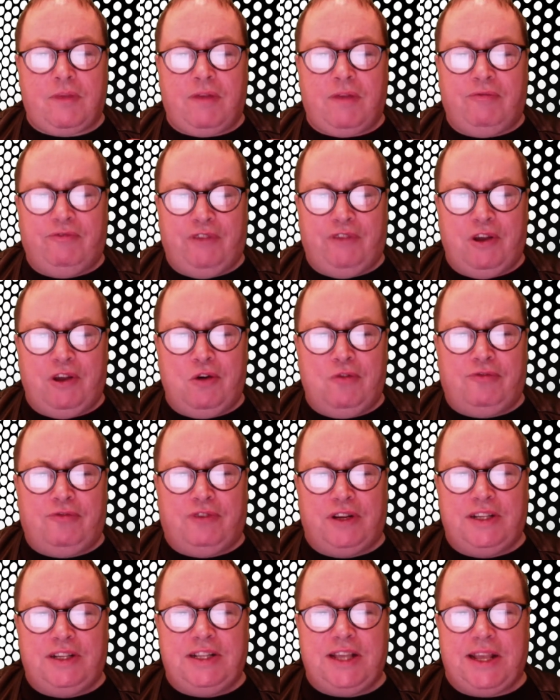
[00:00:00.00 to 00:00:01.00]
feel
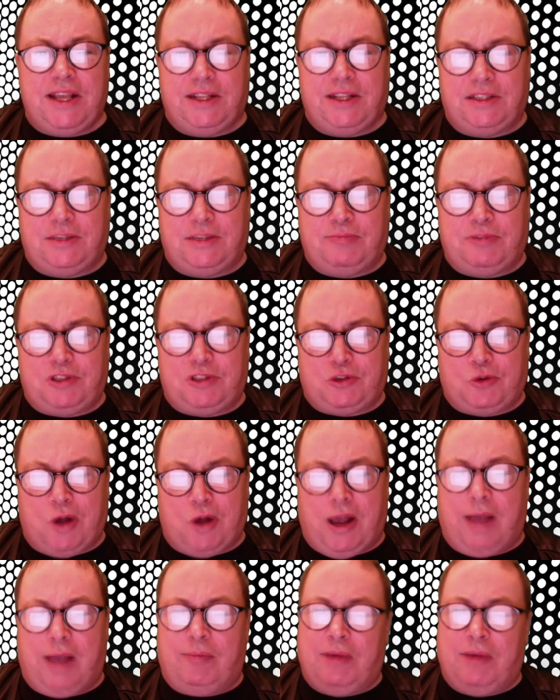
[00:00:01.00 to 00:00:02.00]
free to hit
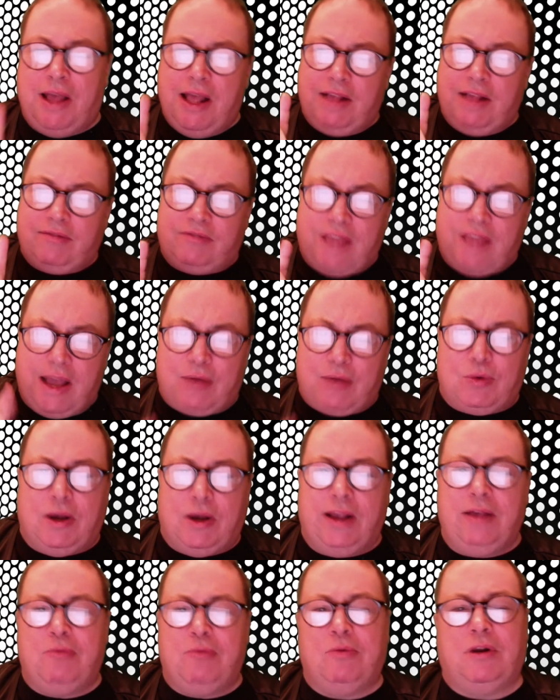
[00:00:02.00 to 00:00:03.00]
subscribe. That
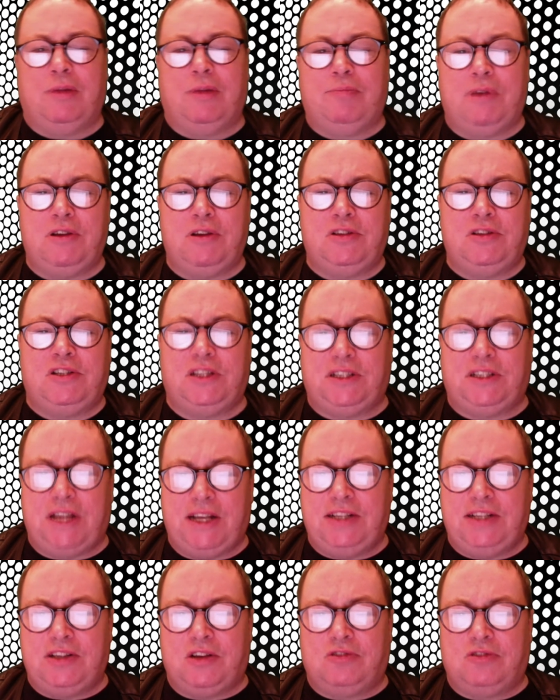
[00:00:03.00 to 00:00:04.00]
way, when I post
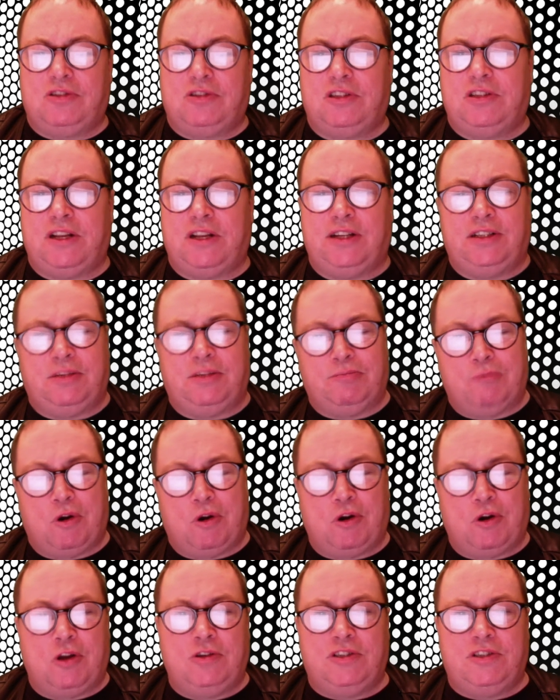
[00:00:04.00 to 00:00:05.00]
today's answers in
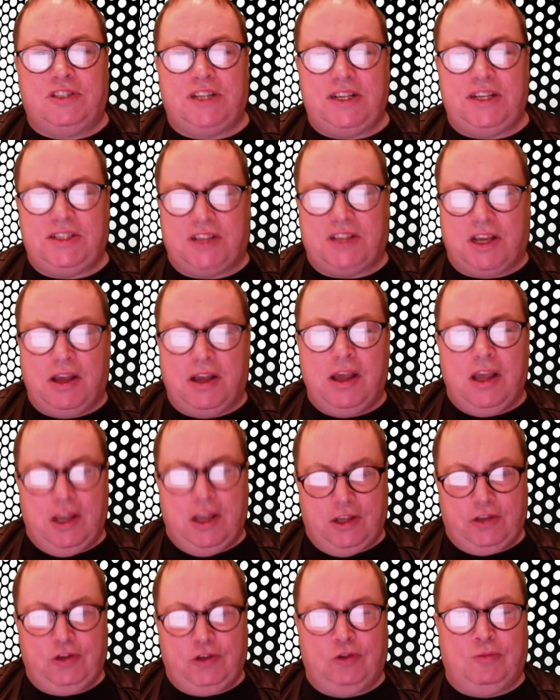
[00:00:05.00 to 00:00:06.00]
tomorrow's teaser,
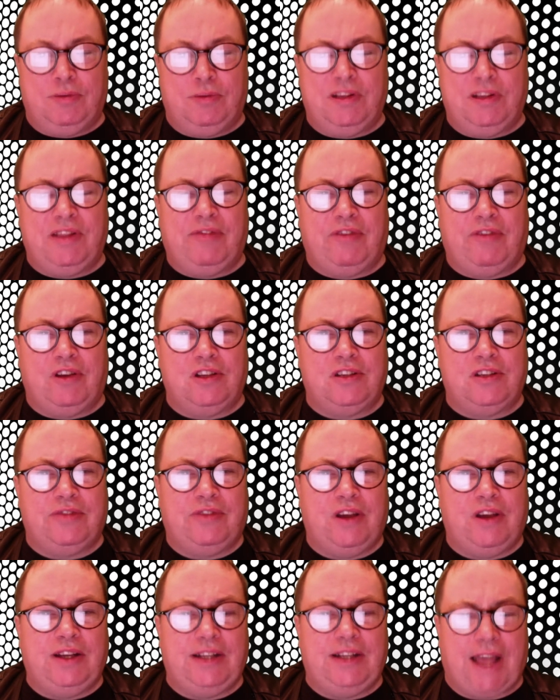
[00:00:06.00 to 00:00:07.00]
you'll be the first to
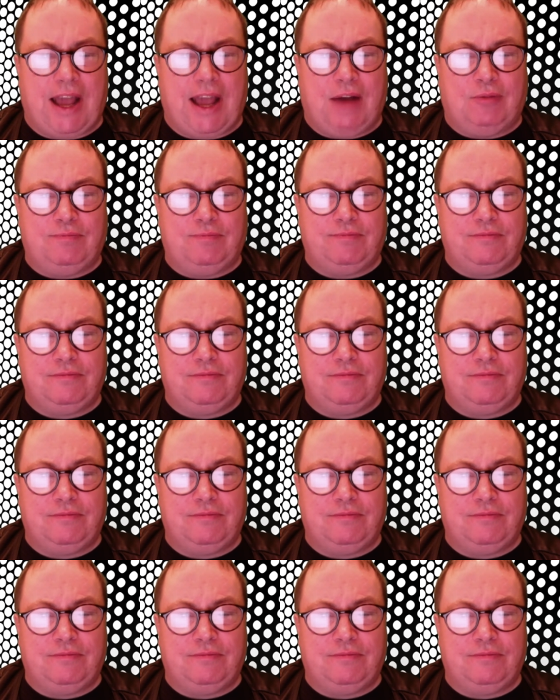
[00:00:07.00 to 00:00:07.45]
find out.